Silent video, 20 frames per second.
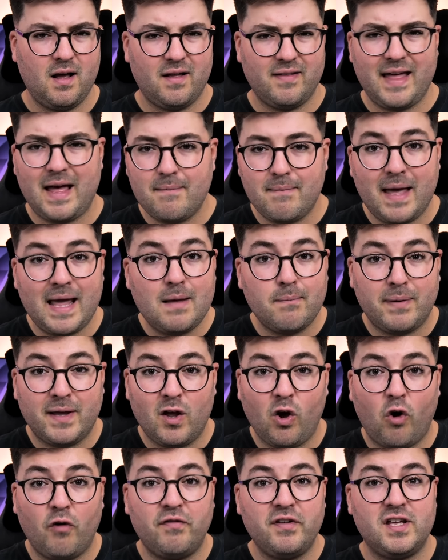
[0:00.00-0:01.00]
That may
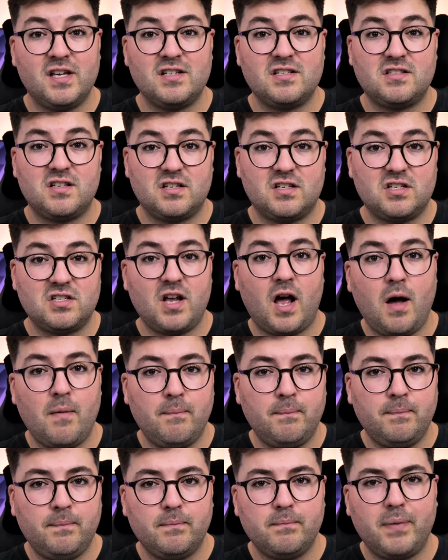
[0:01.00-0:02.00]
be obvious to
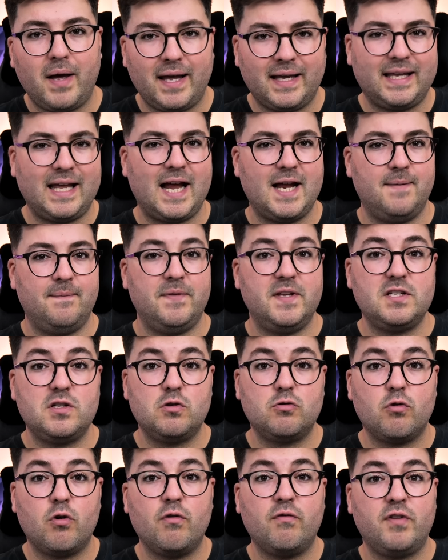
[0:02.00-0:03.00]
some, but again, this
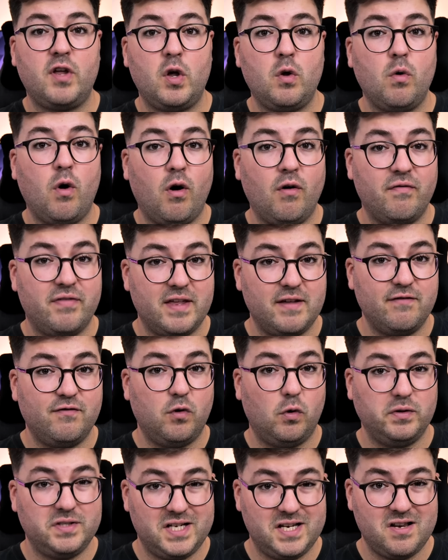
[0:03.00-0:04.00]
is a review of the
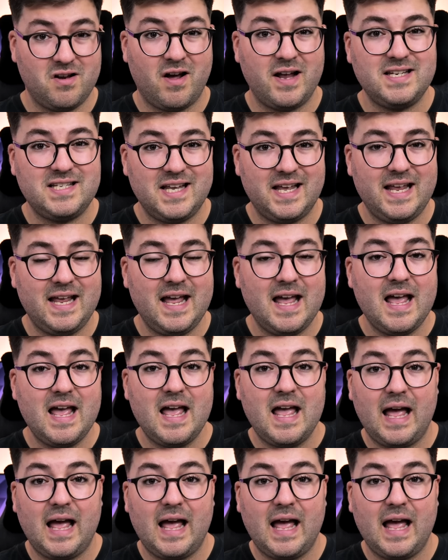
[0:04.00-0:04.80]
4090,